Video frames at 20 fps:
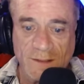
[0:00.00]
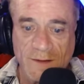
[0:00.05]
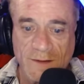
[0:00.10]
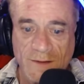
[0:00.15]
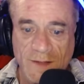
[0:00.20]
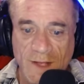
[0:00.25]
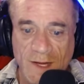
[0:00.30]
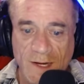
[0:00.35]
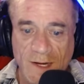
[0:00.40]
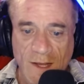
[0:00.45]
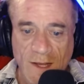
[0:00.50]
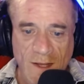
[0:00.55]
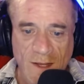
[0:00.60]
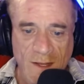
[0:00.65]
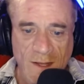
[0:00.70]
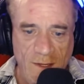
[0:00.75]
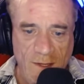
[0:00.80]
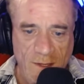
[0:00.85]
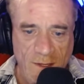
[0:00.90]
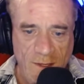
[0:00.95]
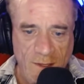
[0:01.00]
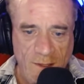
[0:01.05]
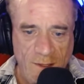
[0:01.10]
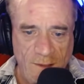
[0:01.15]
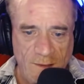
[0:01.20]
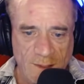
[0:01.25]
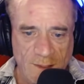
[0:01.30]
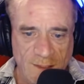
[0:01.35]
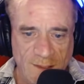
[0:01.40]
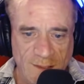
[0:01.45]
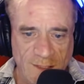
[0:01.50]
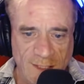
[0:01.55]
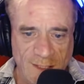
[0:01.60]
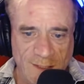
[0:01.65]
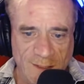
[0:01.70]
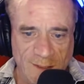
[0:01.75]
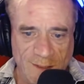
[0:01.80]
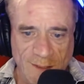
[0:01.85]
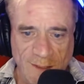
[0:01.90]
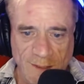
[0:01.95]
that need
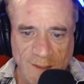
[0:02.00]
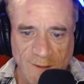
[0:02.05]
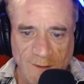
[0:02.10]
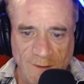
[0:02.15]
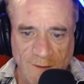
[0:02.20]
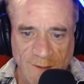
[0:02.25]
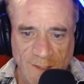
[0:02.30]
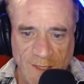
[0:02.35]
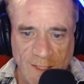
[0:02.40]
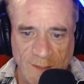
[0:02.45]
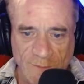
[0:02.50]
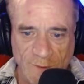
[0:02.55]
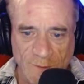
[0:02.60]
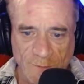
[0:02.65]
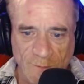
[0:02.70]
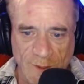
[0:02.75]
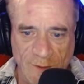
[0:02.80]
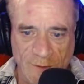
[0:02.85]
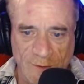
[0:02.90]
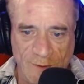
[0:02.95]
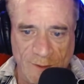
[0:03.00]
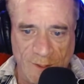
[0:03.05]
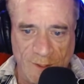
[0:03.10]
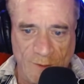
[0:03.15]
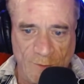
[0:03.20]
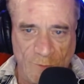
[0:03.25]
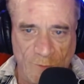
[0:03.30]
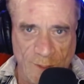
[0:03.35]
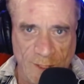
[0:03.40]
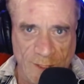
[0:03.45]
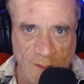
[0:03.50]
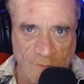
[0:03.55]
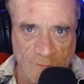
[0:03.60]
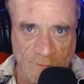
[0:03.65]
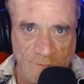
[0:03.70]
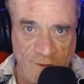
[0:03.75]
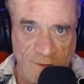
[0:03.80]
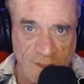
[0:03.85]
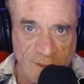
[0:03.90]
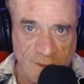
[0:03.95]
a clear night when we are all well
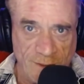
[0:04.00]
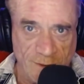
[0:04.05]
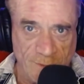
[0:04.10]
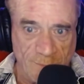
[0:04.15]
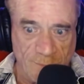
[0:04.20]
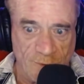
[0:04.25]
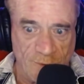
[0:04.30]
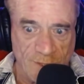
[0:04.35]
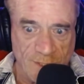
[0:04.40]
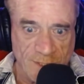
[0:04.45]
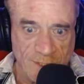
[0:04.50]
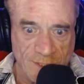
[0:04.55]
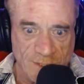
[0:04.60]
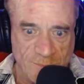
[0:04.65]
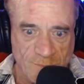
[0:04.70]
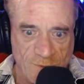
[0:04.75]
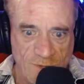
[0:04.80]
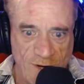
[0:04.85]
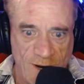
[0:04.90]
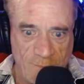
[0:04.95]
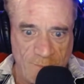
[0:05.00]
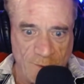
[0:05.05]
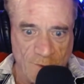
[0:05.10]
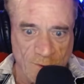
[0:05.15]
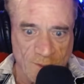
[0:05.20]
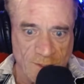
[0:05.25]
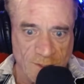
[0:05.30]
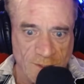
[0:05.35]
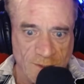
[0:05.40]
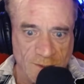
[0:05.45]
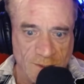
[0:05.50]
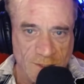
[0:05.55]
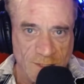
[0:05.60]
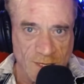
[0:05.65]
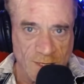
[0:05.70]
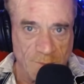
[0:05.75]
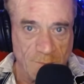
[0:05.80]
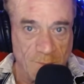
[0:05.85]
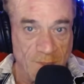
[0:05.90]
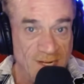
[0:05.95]
fed to praise properly,
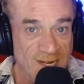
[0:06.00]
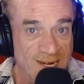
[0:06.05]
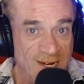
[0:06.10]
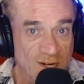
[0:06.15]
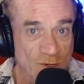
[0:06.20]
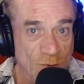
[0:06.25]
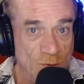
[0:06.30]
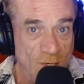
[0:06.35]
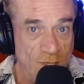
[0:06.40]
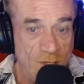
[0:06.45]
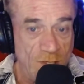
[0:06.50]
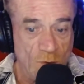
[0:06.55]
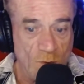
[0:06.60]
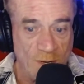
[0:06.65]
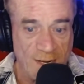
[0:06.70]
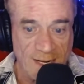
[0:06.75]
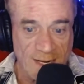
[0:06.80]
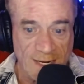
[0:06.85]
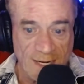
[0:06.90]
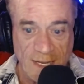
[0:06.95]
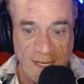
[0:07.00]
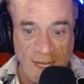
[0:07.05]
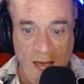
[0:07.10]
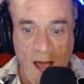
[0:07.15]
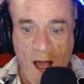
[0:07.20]
said Bagheera quickly.